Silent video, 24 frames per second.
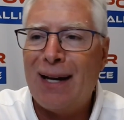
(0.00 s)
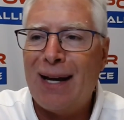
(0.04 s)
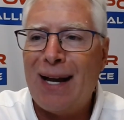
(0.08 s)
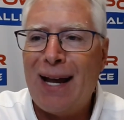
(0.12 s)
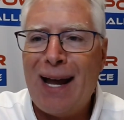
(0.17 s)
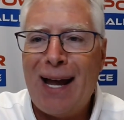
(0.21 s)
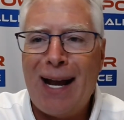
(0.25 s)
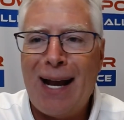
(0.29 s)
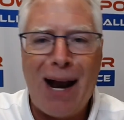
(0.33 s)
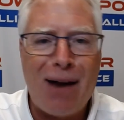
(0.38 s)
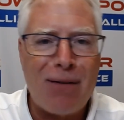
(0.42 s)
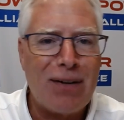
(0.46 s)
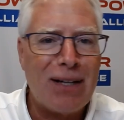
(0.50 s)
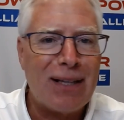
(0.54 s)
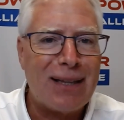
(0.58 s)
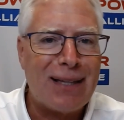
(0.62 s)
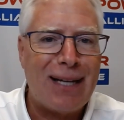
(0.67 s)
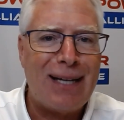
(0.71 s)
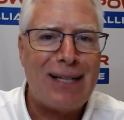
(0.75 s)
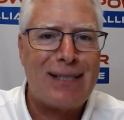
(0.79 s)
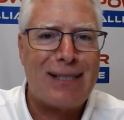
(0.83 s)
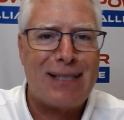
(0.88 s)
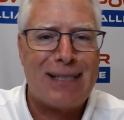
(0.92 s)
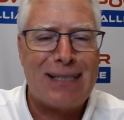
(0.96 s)
And
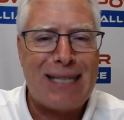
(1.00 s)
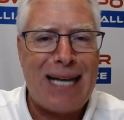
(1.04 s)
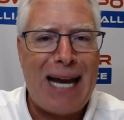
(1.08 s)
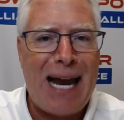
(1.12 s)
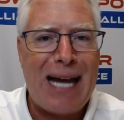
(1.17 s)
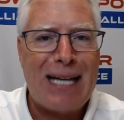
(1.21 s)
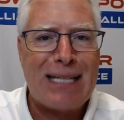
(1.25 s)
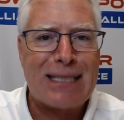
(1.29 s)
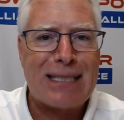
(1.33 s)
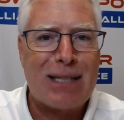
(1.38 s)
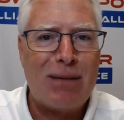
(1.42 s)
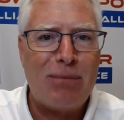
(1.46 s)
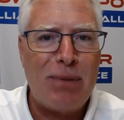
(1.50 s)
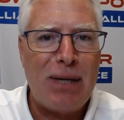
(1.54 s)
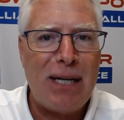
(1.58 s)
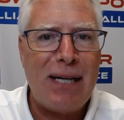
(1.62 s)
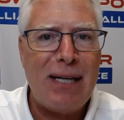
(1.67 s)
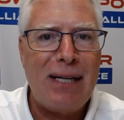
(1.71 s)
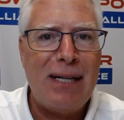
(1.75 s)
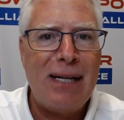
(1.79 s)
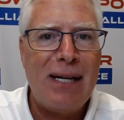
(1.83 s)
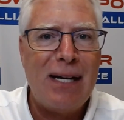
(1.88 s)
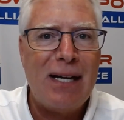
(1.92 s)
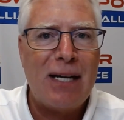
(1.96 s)
everything just has to
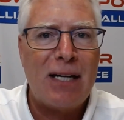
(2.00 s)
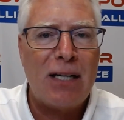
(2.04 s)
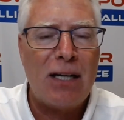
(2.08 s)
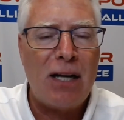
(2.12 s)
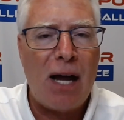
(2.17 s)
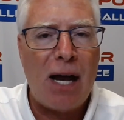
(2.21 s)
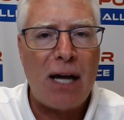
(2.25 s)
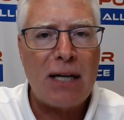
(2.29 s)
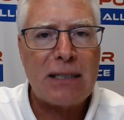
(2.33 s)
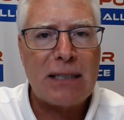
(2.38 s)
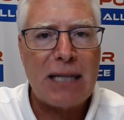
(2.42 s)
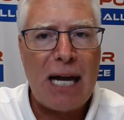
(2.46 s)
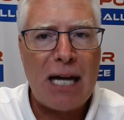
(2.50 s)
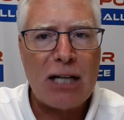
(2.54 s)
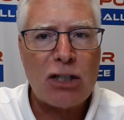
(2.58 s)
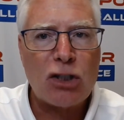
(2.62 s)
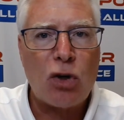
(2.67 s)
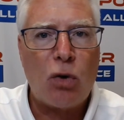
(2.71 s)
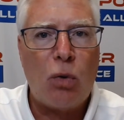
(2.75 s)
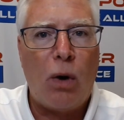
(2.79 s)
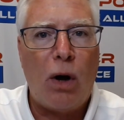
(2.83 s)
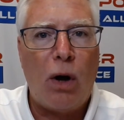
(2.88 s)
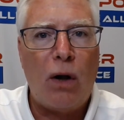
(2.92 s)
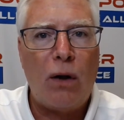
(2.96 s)
be nice.
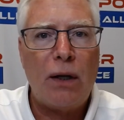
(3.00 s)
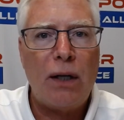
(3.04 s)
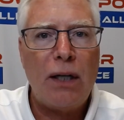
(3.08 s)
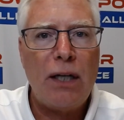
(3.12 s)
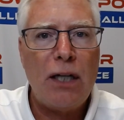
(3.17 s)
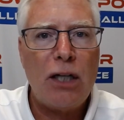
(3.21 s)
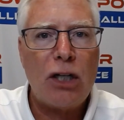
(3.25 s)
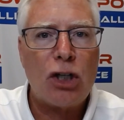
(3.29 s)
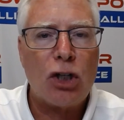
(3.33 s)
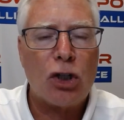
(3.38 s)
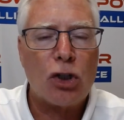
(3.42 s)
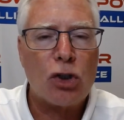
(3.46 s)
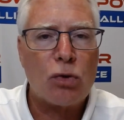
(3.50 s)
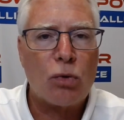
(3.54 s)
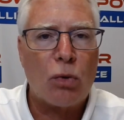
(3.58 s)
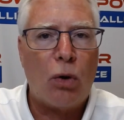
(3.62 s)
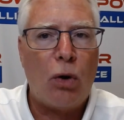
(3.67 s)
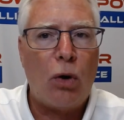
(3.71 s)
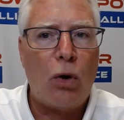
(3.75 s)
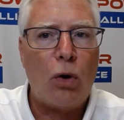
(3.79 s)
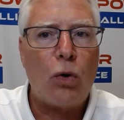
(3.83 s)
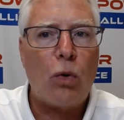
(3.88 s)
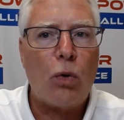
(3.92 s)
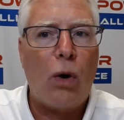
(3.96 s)
That's quality
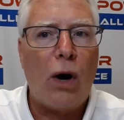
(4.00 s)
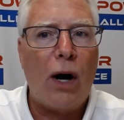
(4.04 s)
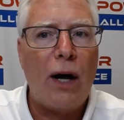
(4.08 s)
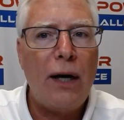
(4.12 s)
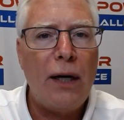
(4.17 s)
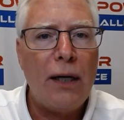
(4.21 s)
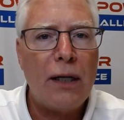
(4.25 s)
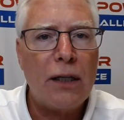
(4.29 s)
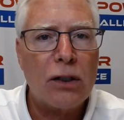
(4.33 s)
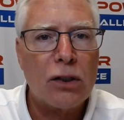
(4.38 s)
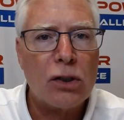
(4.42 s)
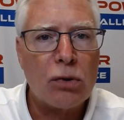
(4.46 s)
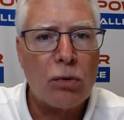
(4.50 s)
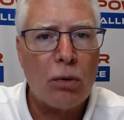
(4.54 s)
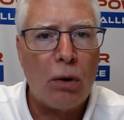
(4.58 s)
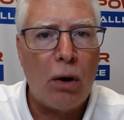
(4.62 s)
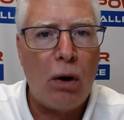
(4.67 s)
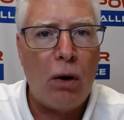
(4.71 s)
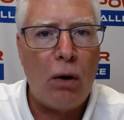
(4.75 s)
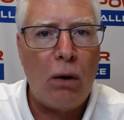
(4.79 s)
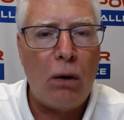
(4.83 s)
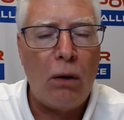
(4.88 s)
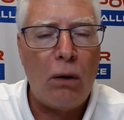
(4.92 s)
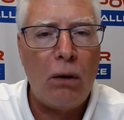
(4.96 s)
control. Quality
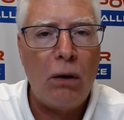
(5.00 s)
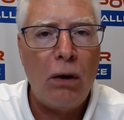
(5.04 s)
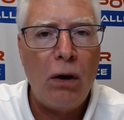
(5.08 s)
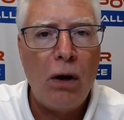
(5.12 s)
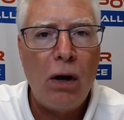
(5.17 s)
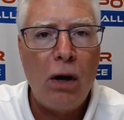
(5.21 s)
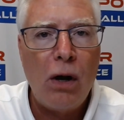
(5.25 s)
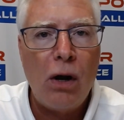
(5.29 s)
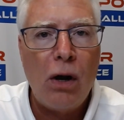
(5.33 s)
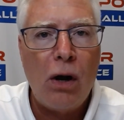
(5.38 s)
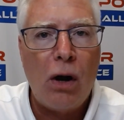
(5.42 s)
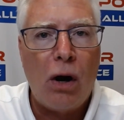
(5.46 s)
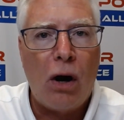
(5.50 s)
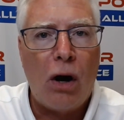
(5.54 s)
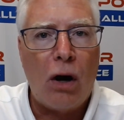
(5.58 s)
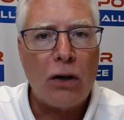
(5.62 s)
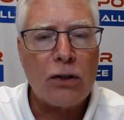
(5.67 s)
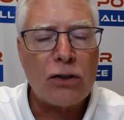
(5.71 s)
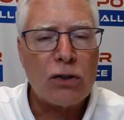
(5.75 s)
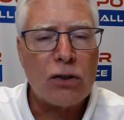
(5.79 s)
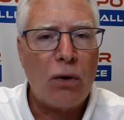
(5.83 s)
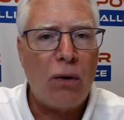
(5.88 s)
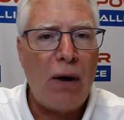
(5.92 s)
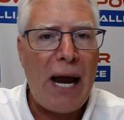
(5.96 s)
control
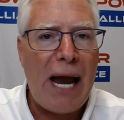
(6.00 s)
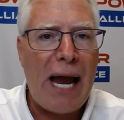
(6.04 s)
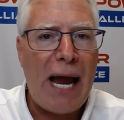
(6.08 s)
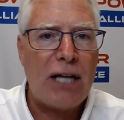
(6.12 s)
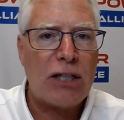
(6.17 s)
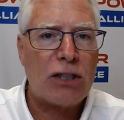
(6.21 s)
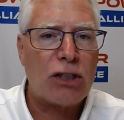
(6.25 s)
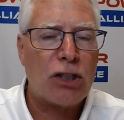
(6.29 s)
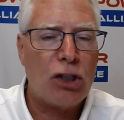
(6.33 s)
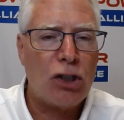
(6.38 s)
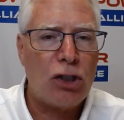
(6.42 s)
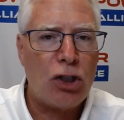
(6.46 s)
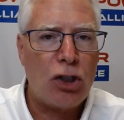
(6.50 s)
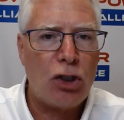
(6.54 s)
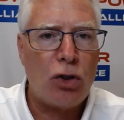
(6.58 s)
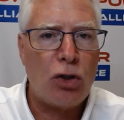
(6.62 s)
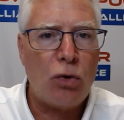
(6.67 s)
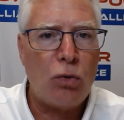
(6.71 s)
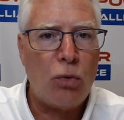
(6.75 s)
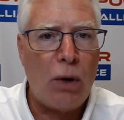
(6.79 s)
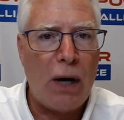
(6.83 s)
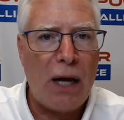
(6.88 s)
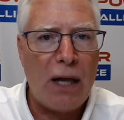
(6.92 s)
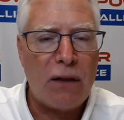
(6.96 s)
also has to
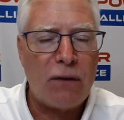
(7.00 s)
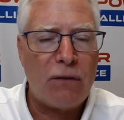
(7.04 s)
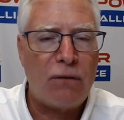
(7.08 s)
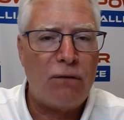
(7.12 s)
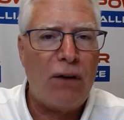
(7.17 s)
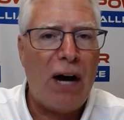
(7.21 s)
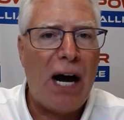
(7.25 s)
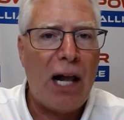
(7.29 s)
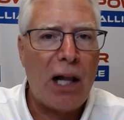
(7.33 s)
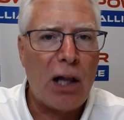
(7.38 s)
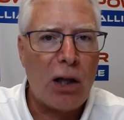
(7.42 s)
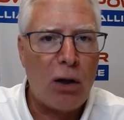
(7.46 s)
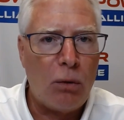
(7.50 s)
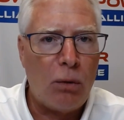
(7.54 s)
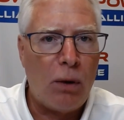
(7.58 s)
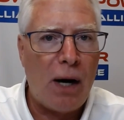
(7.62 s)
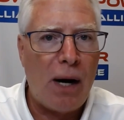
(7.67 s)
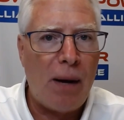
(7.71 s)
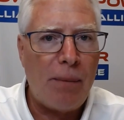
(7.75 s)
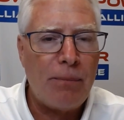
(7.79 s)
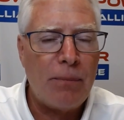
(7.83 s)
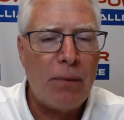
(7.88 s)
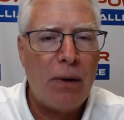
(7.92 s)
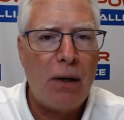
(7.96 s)
do with
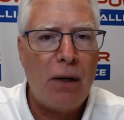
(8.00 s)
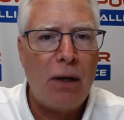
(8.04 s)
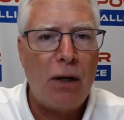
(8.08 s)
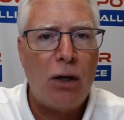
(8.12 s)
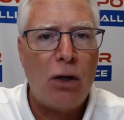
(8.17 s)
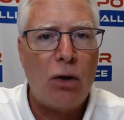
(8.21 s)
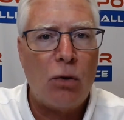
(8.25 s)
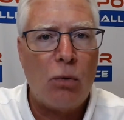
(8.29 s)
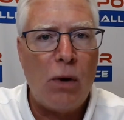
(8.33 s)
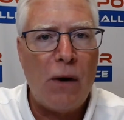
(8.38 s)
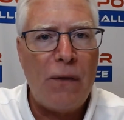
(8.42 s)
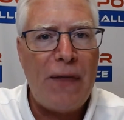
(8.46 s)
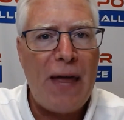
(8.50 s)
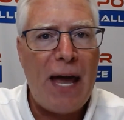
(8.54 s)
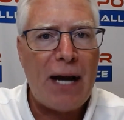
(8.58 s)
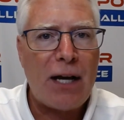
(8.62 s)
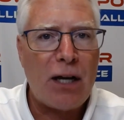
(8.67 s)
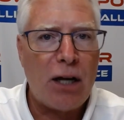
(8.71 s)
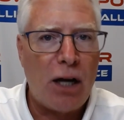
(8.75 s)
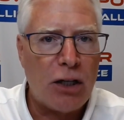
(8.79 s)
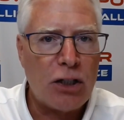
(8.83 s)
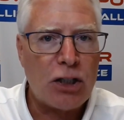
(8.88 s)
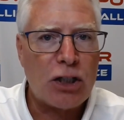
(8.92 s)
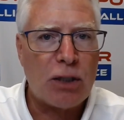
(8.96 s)
follow-up with
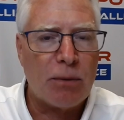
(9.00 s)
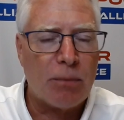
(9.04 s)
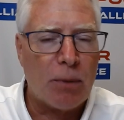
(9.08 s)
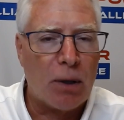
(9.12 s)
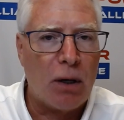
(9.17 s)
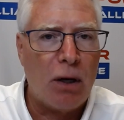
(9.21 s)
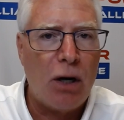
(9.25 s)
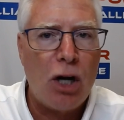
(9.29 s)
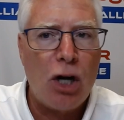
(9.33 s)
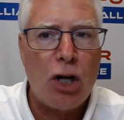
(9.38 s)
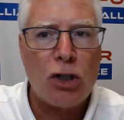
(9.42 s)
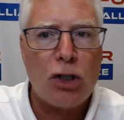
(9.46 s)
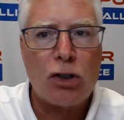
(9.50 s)
that customer.